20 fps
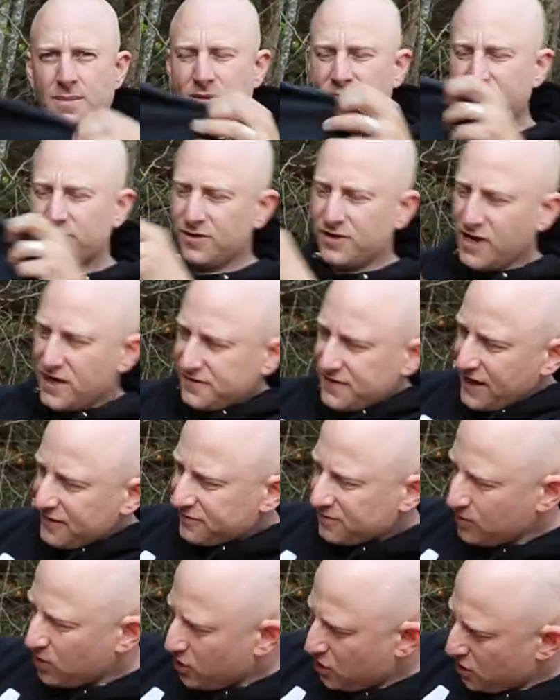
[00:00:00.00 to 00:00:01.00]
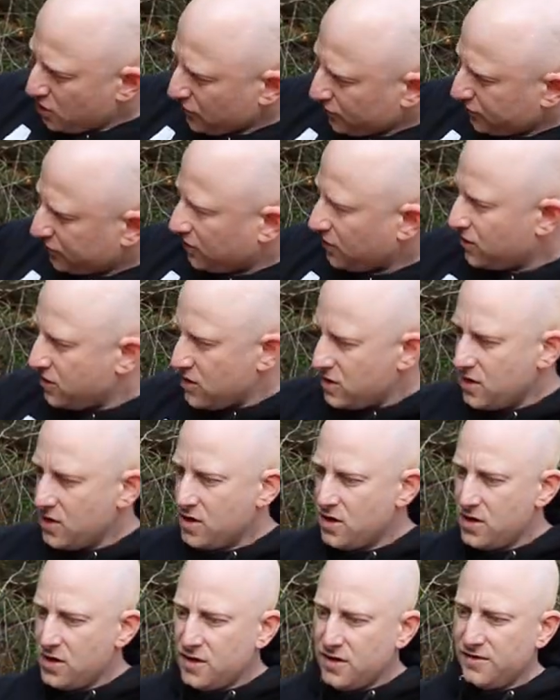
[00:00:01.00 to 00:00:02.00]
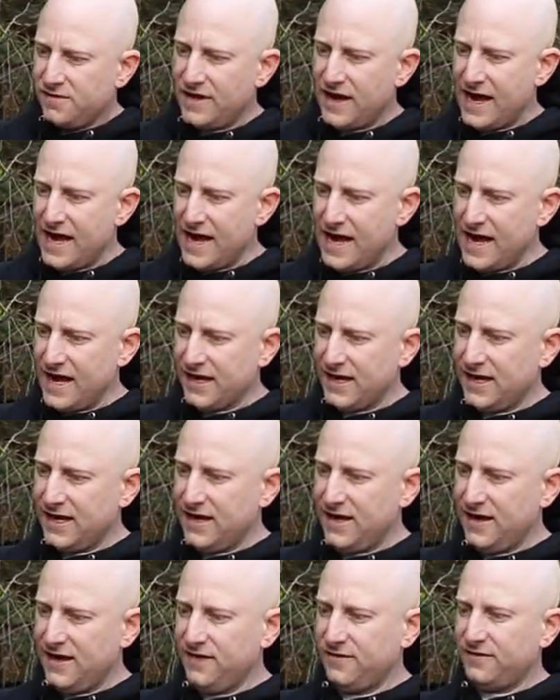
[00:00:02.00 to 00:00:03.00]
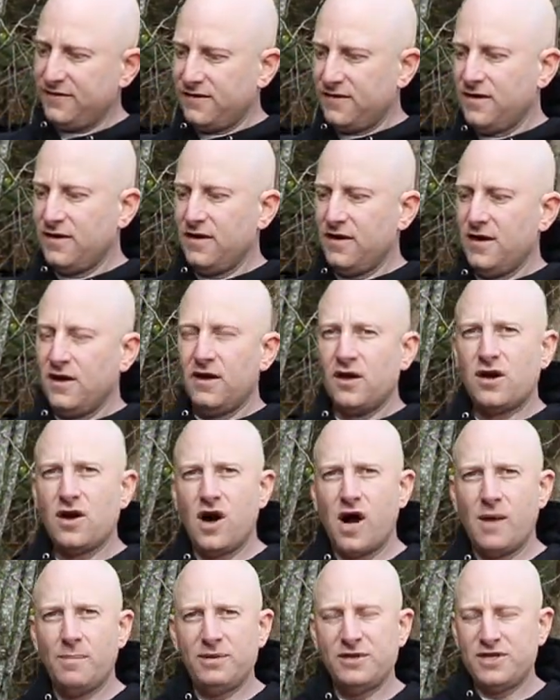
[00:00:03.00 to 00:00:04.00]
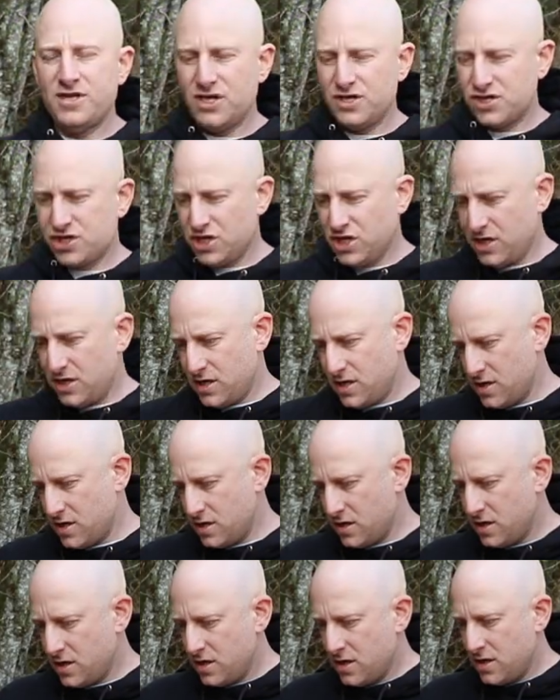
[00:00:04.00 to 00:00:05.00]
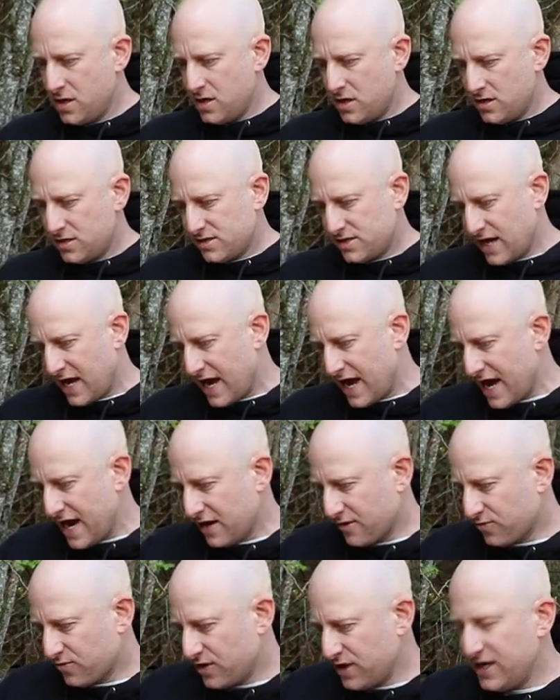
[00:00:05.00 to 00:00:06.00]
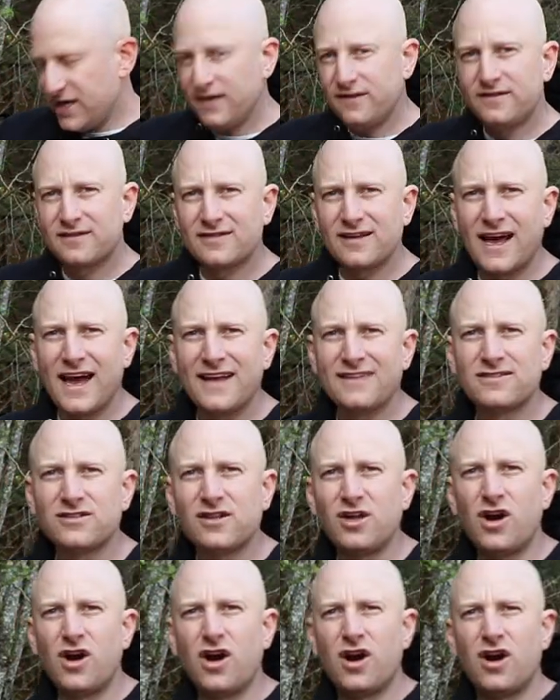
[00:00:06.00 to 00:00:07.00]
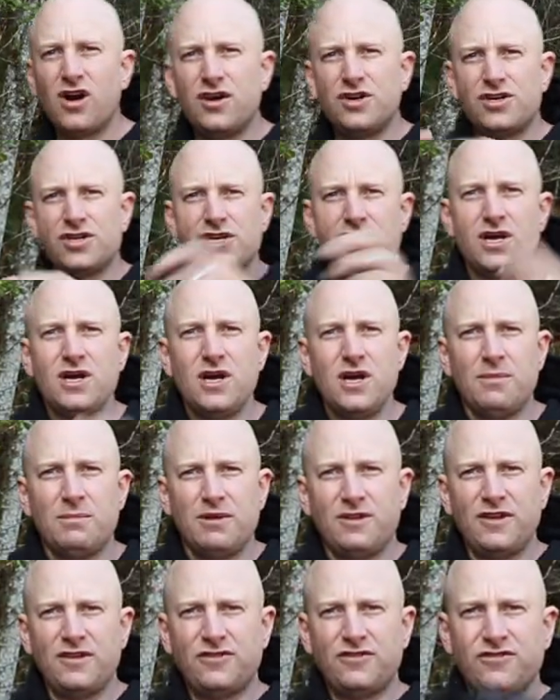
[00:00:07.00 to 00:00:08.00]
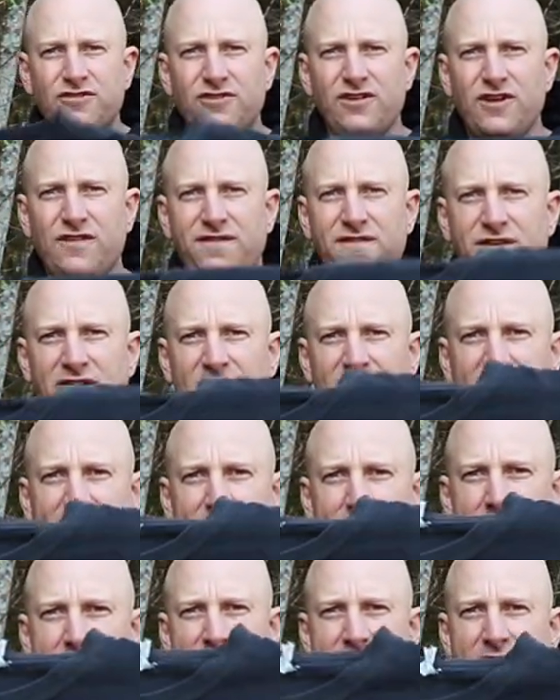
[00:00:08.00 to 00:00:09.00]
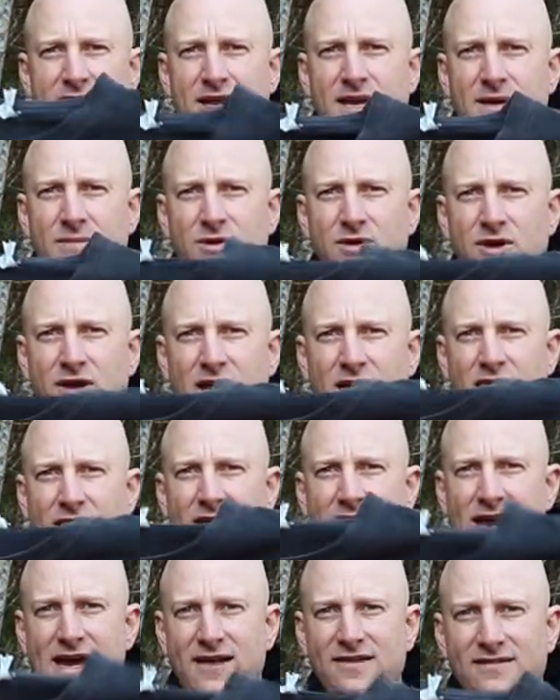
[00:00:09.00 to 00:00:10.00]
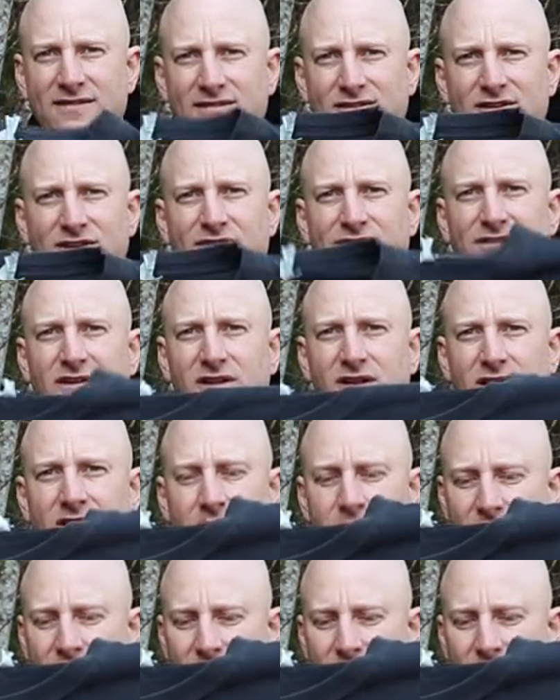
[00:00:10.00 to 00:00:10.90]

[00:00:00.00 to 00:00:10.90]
This one does have some holes. Tag is competition. Tag reads size large, but this is gonna fit like a medium, okay guys? It's gonna fit like a